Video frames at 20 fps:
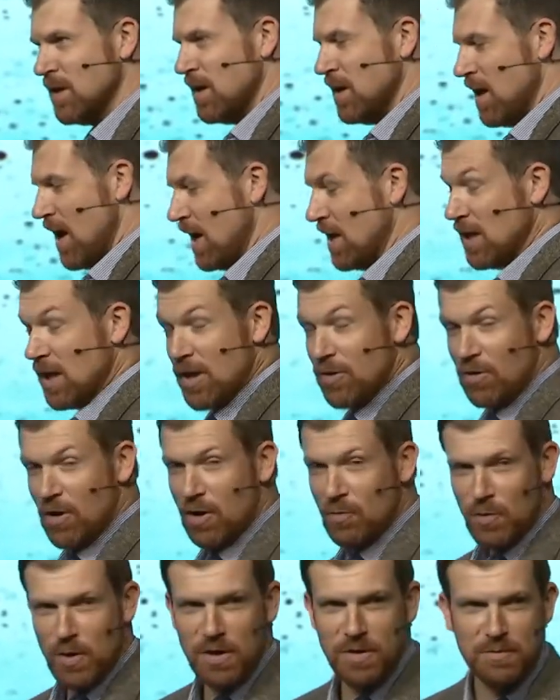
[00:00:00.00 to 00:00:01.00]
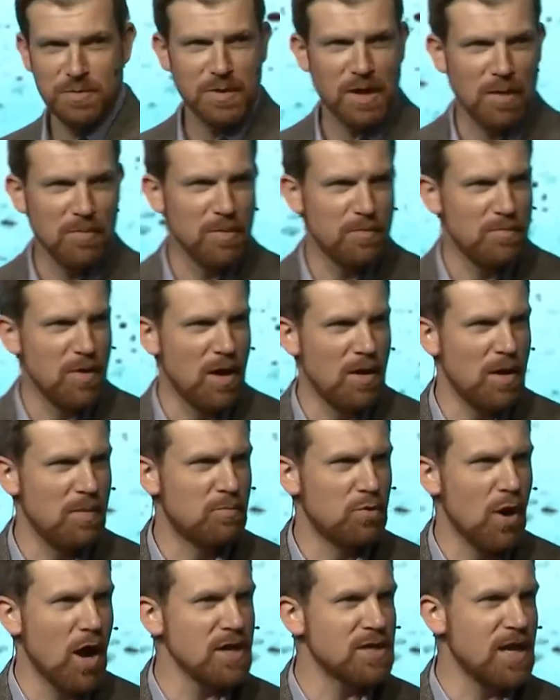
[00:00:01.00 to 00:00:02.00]
And he later on went to become a, a
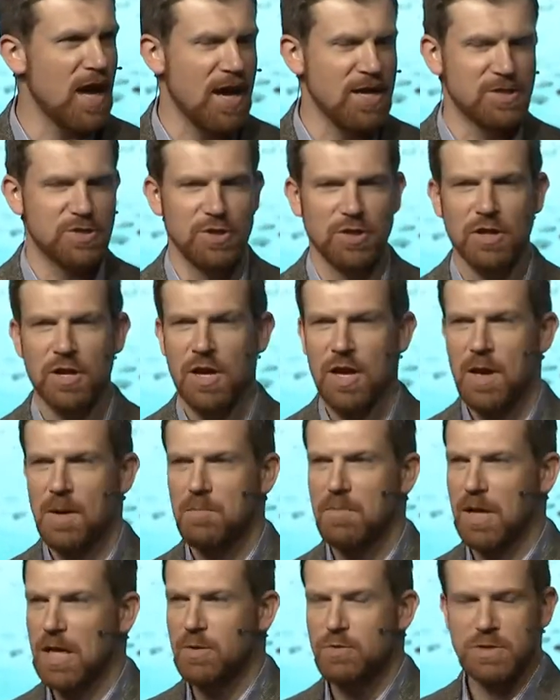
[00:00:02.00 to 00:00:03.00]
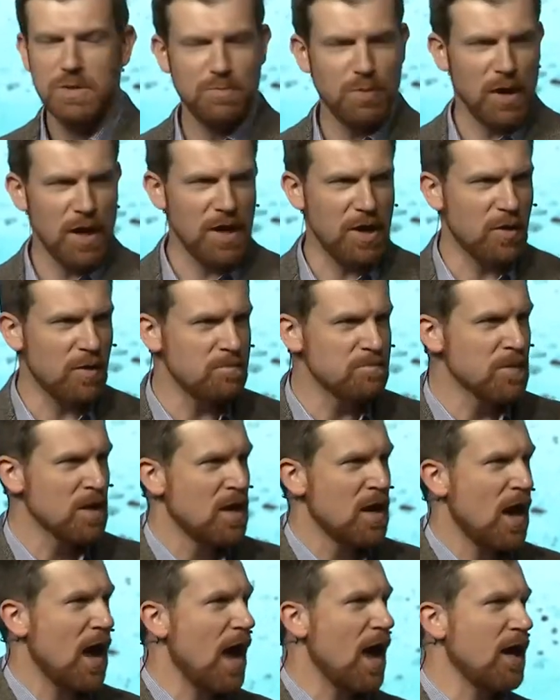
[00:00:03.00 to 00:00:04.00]
broadcaster, but he was a player,
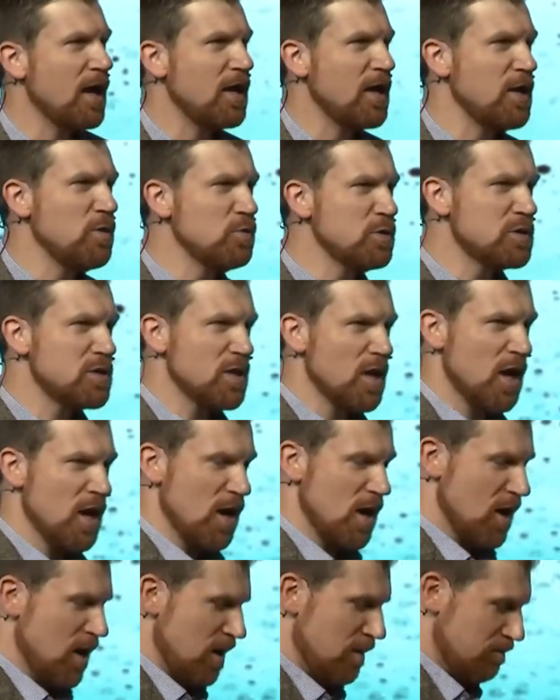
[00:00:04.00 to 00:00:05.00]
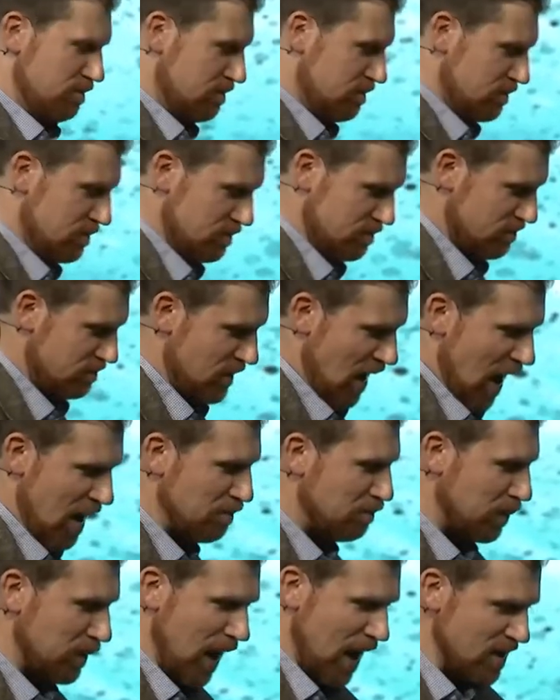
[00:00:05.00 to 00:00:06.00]
and he was at,
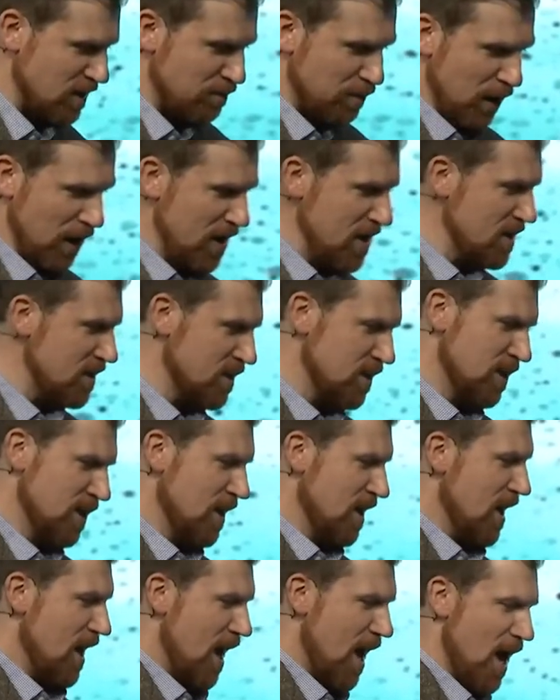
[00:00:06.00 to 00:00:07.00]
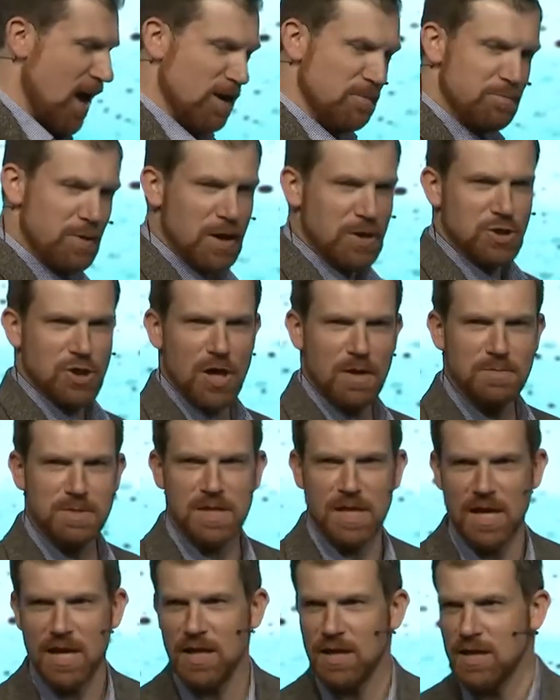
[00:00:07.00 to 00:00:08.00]
at the plate and pitch comes
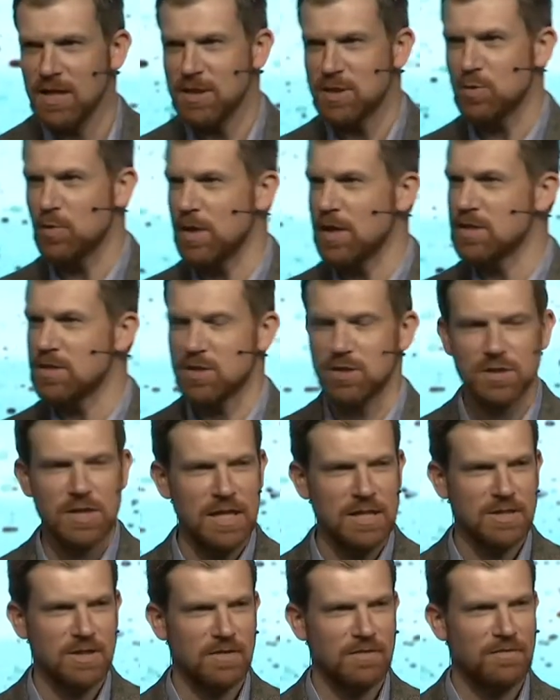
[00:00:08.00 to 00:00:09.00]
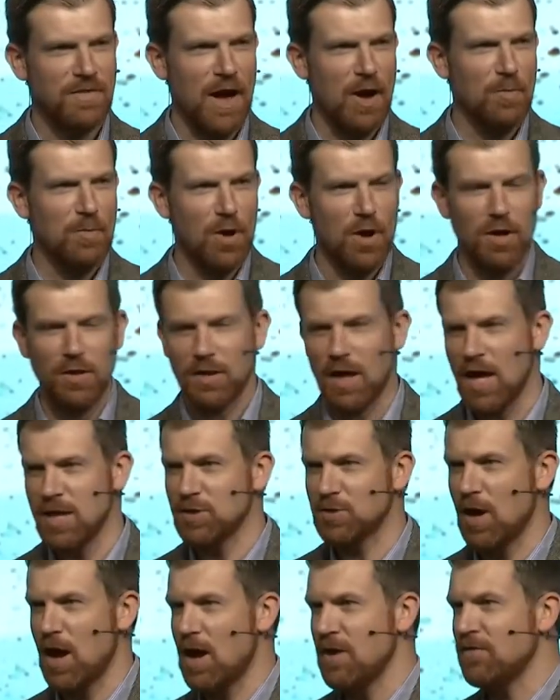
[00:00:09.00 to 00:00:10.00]
in, he swings, hits a foul ball, line
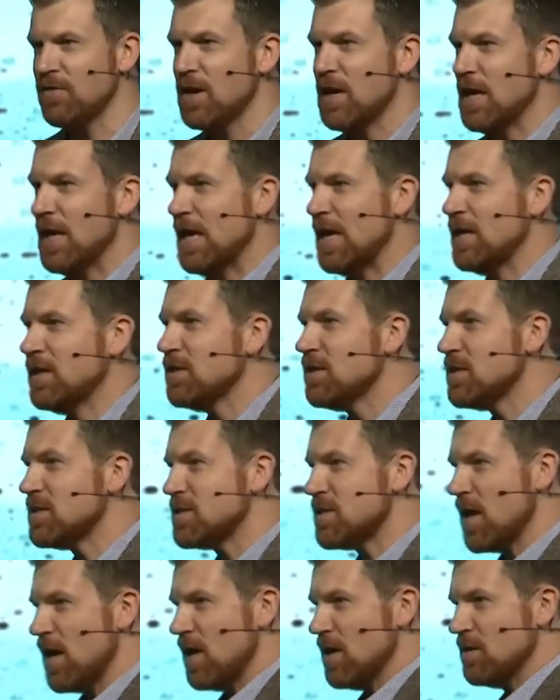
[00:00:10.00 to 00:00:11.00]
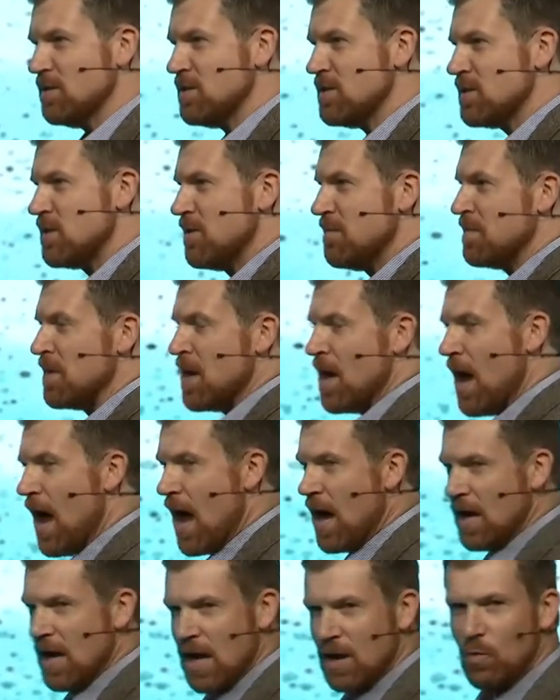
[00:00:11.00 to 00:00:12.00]
drive, into the stands,
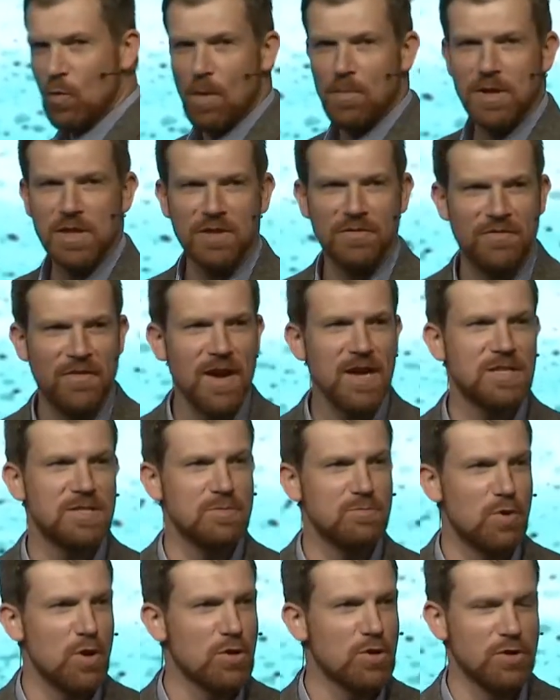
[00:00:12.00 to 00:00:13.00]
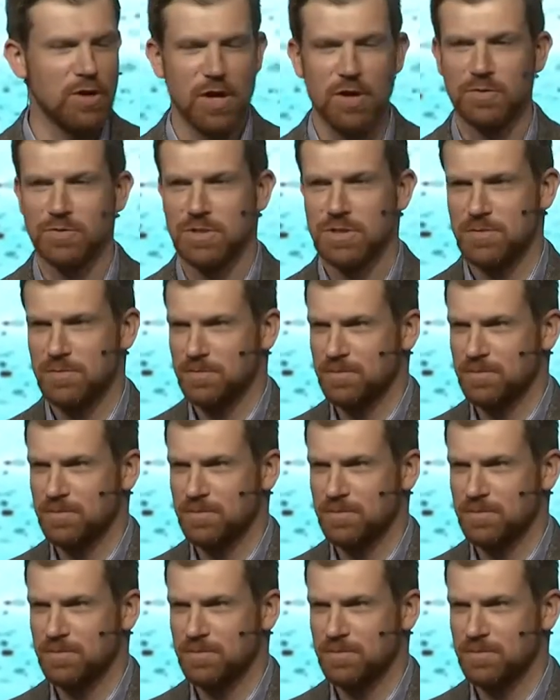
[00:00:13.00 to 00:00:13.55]
and hit a woman in the face and broke her nose.